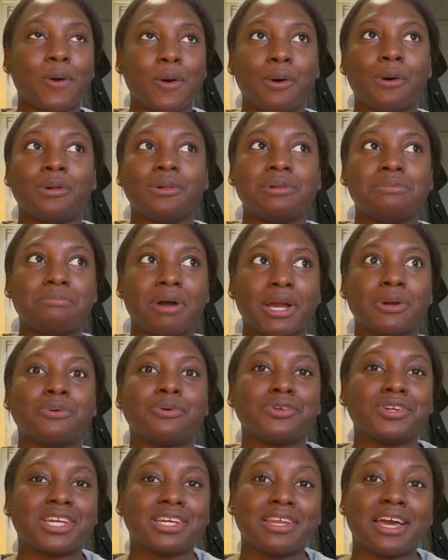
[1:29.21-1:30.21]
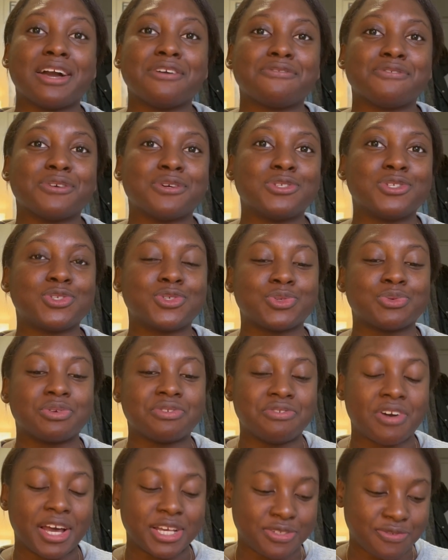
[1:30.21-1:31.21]
all my work and efforts to
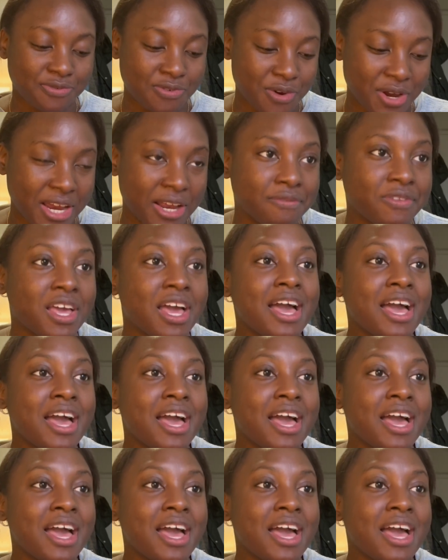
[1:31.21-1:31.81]
revise for it.